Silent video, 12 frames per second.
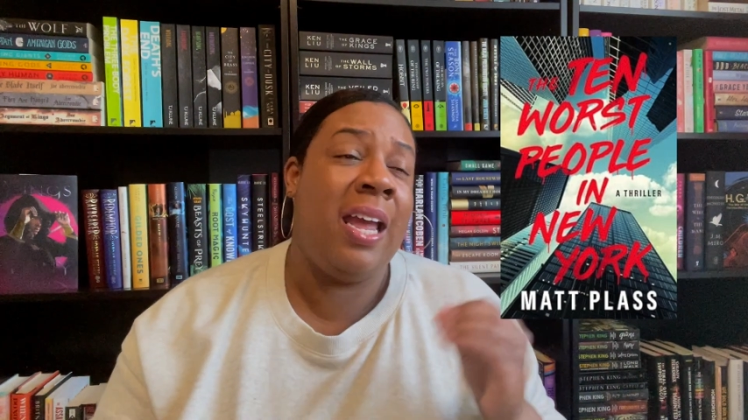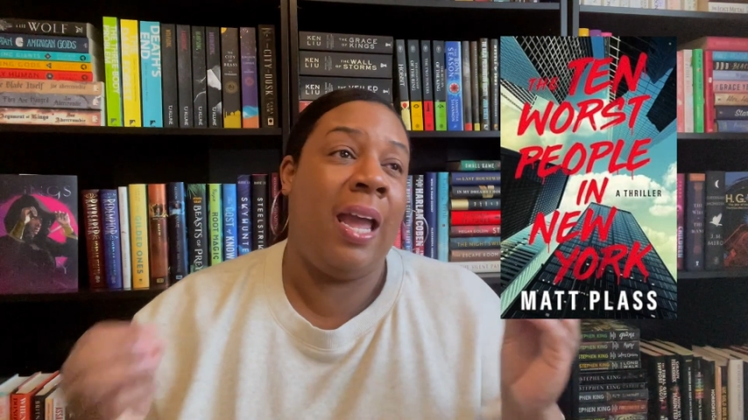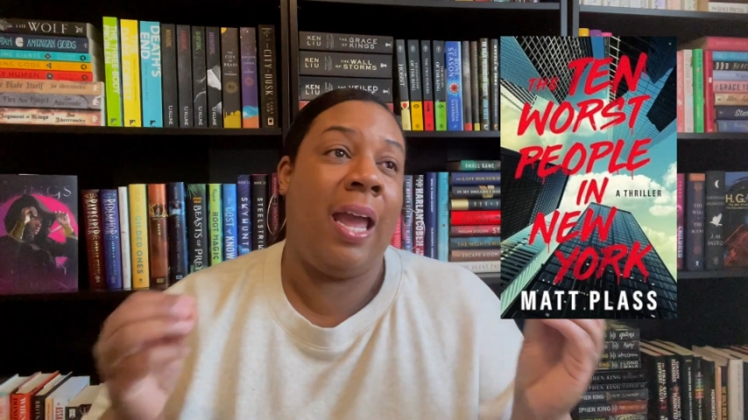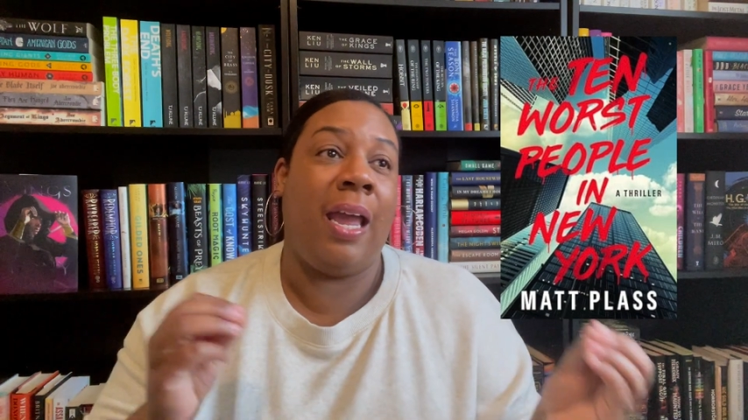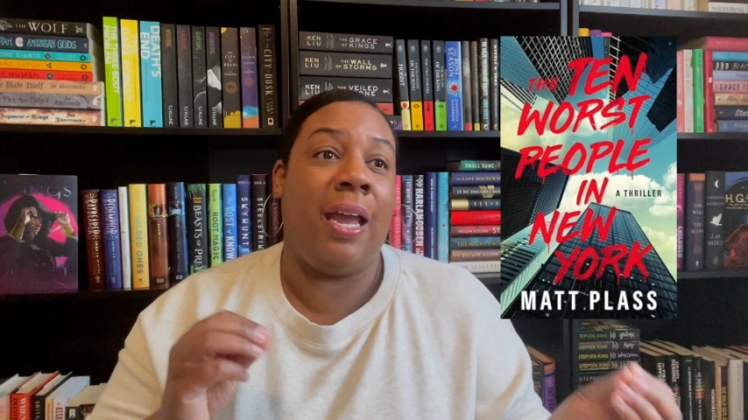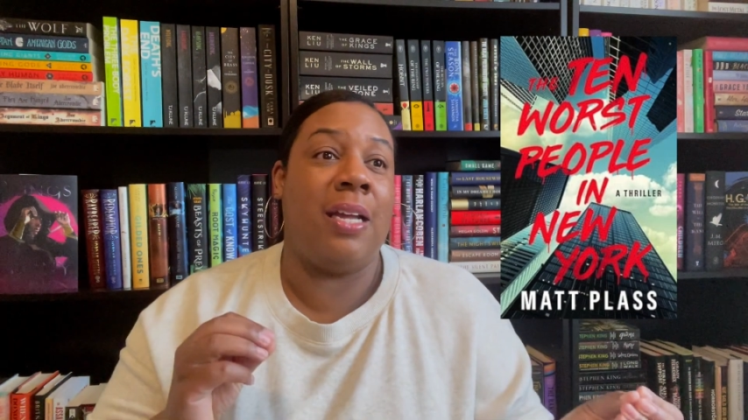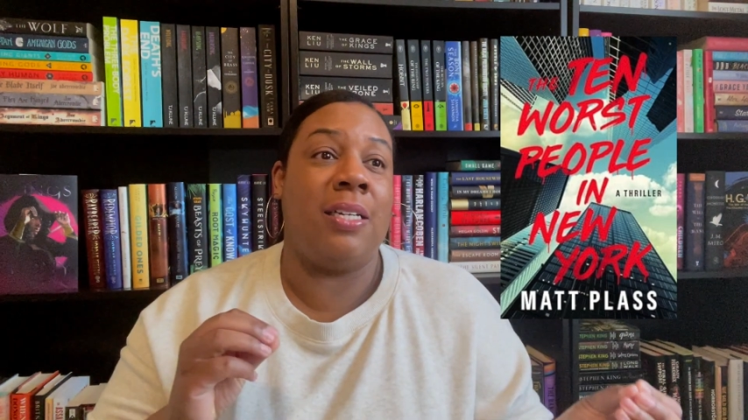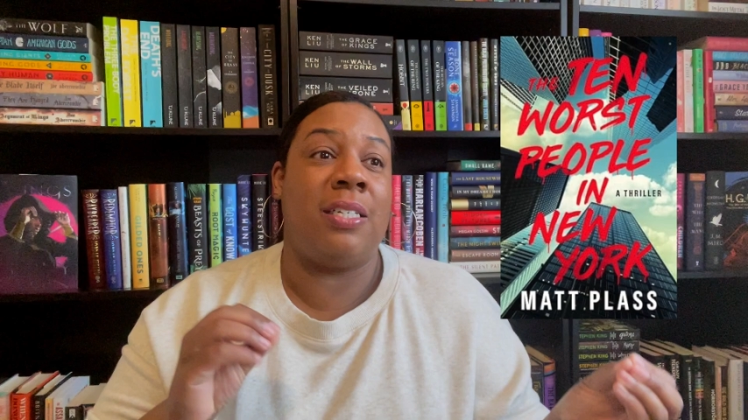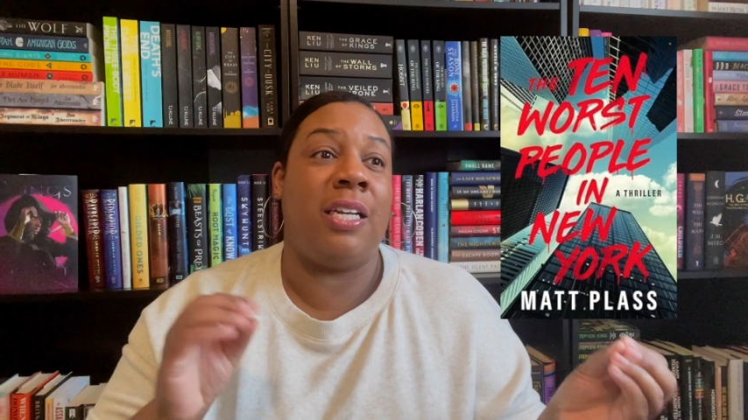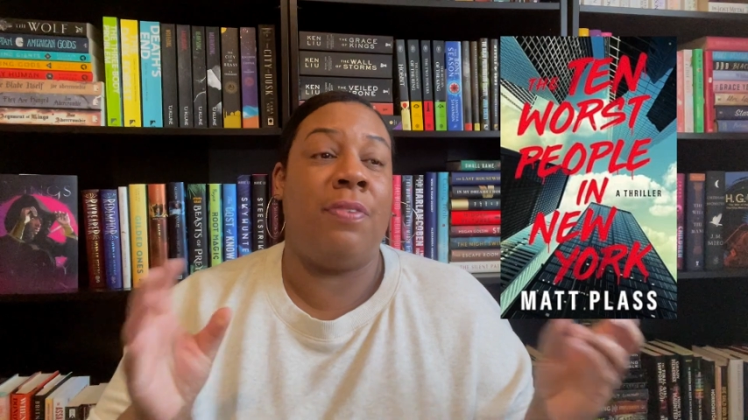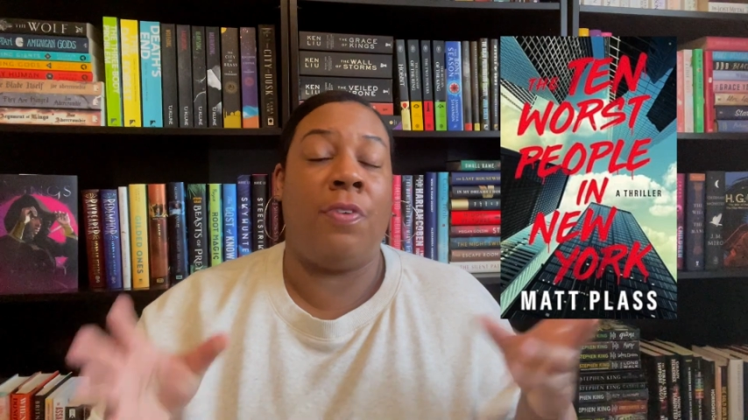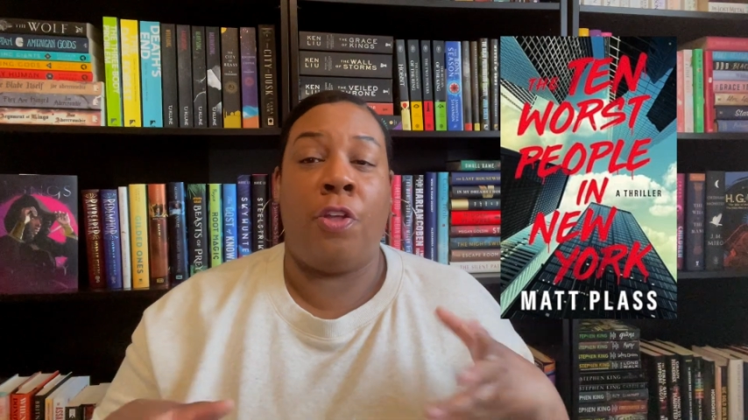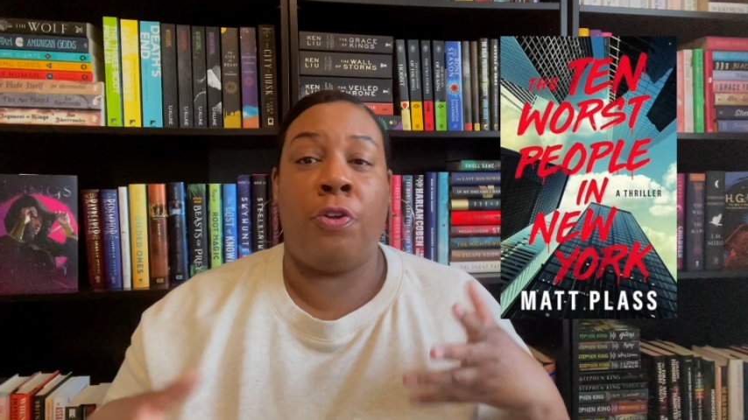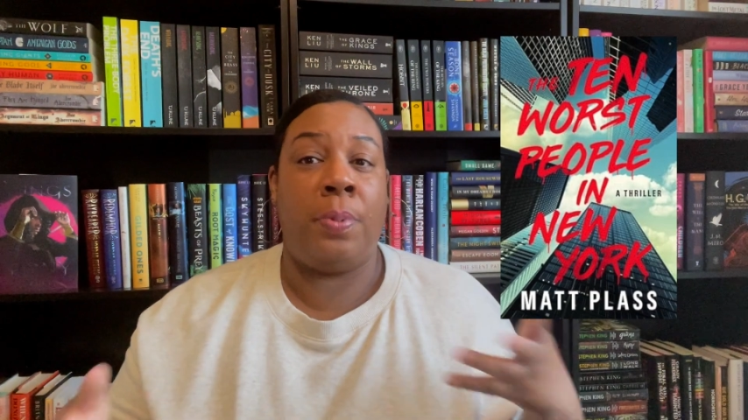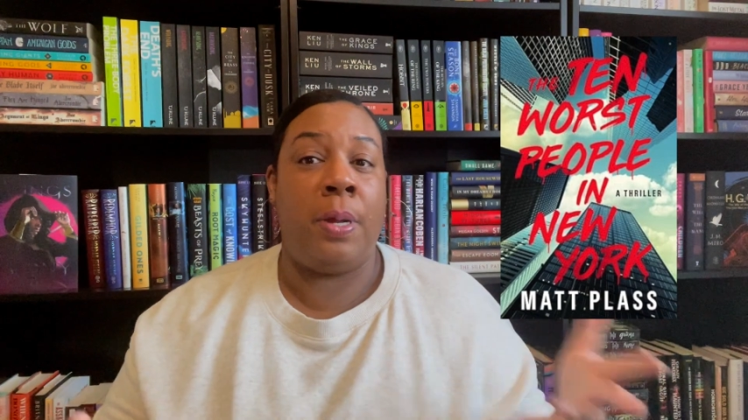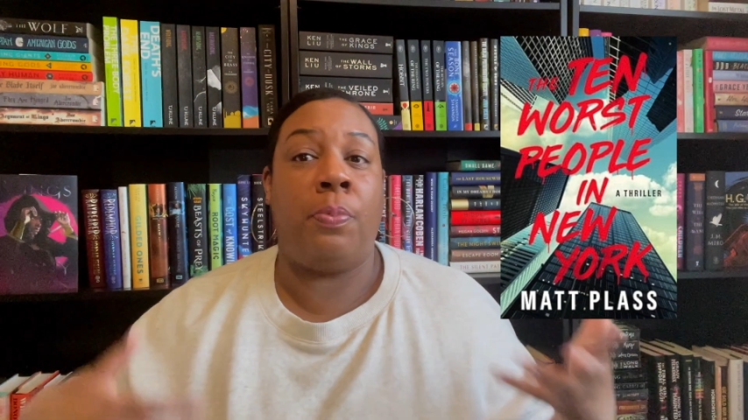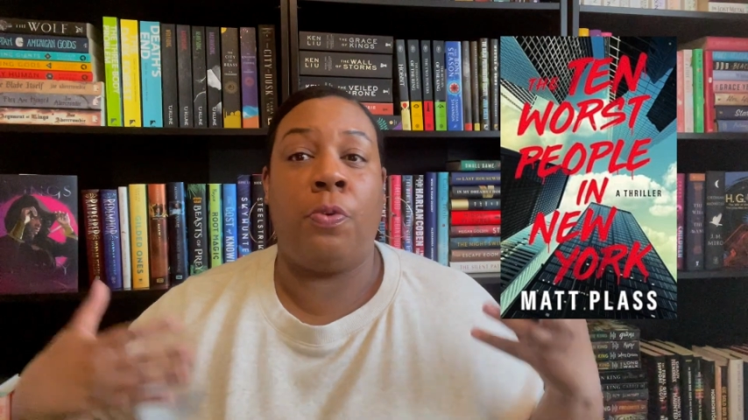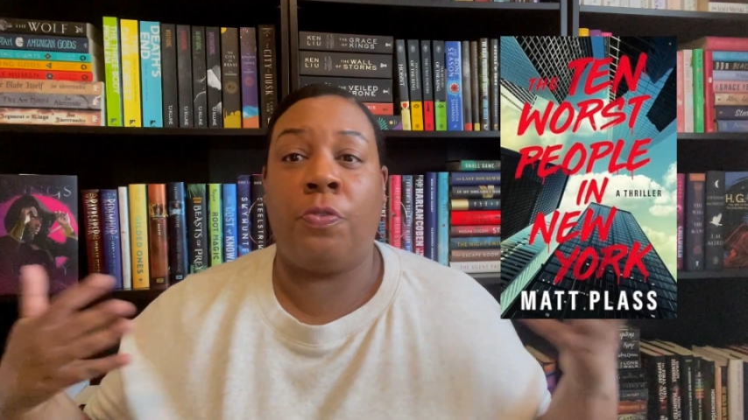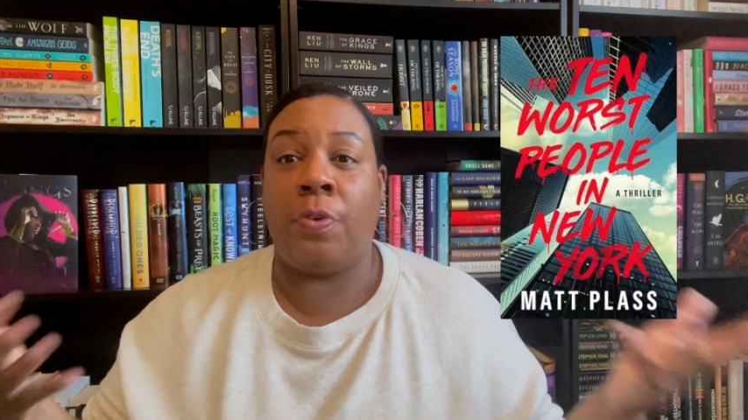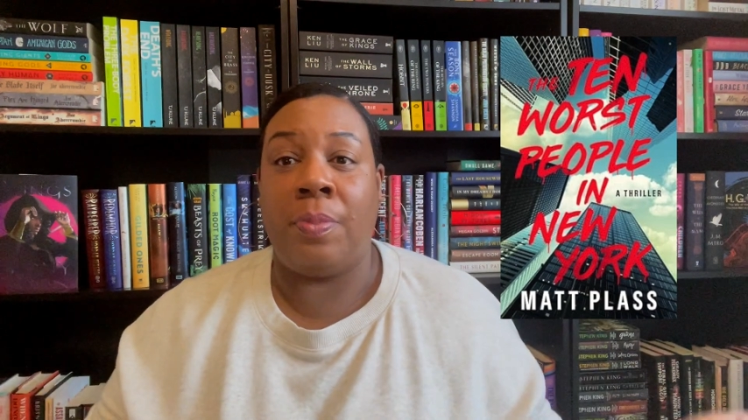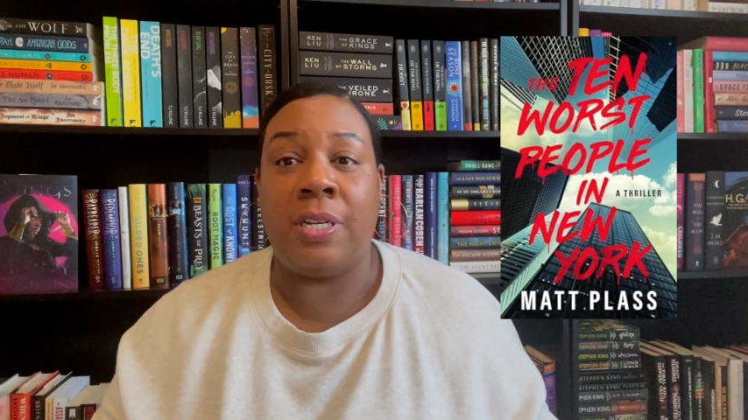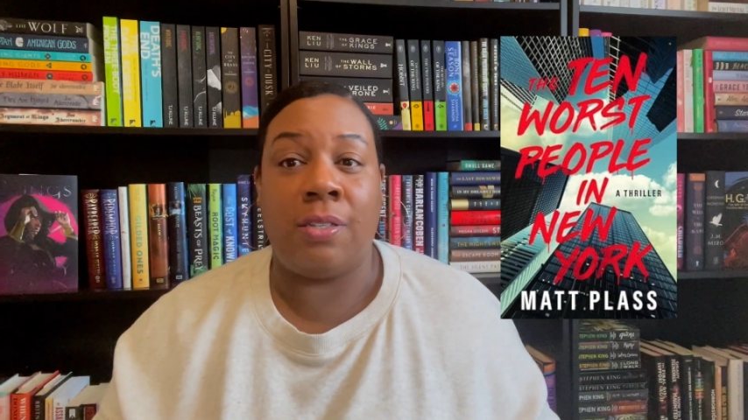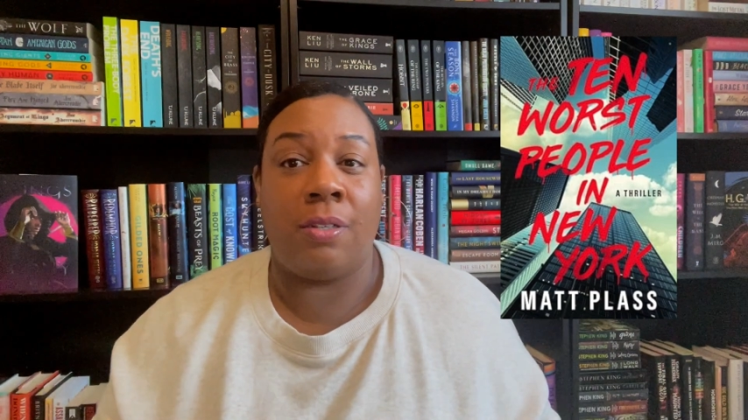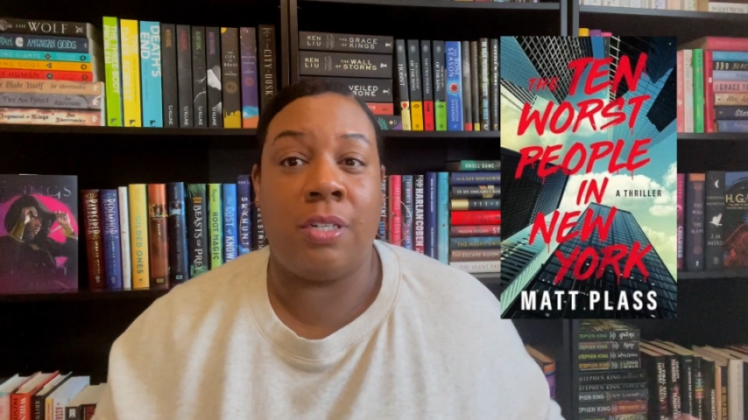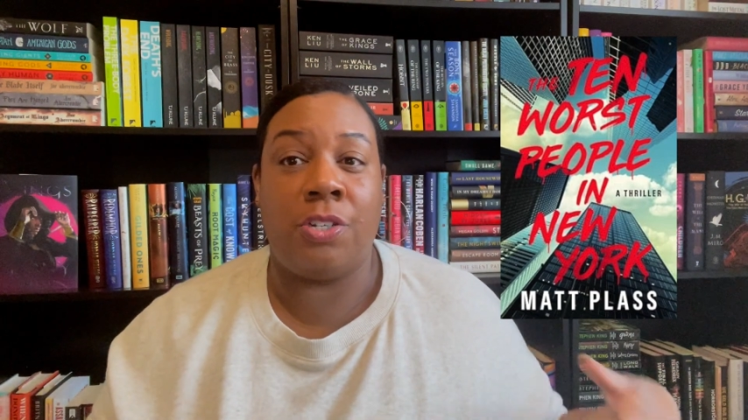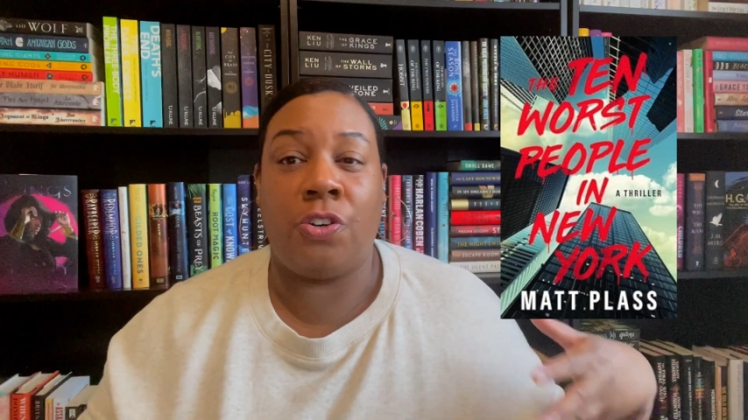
and if other people from this list